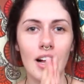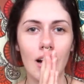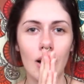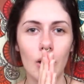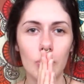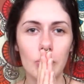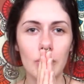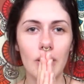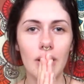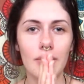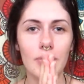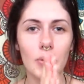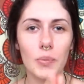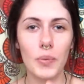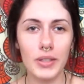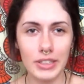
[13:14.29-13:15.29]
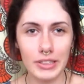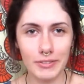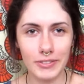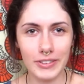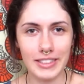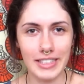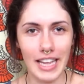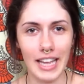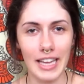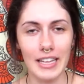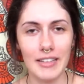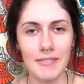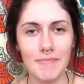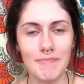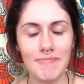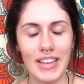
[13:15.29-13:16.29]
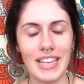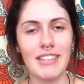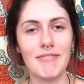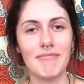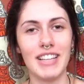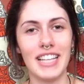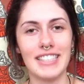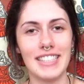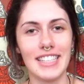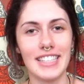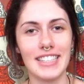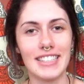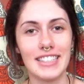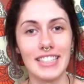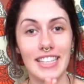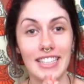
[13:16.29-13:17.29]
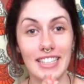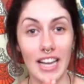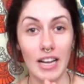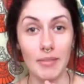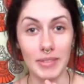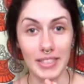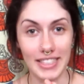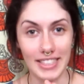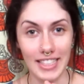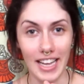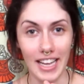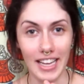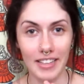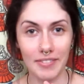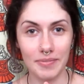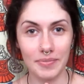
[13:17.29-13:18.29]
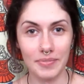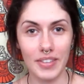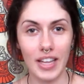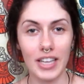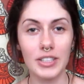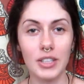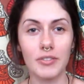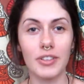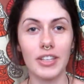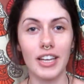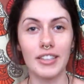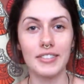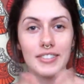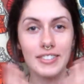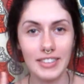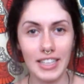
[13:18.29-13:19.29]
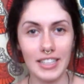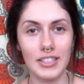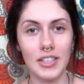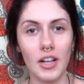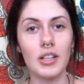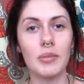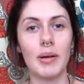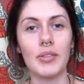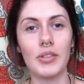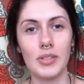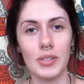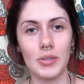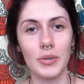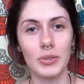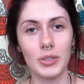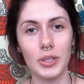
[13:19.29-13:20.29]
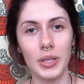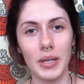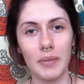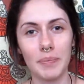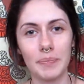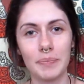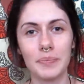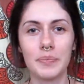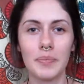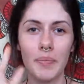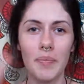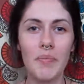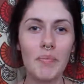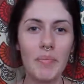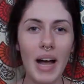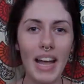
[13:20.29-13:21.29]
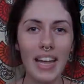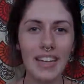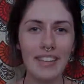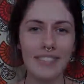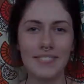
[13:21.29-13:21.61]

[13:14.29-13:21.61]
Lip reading: Hope you all have a wonderful day, many blessings, namaste. And don't forget, it's all about the soul journey. Bye!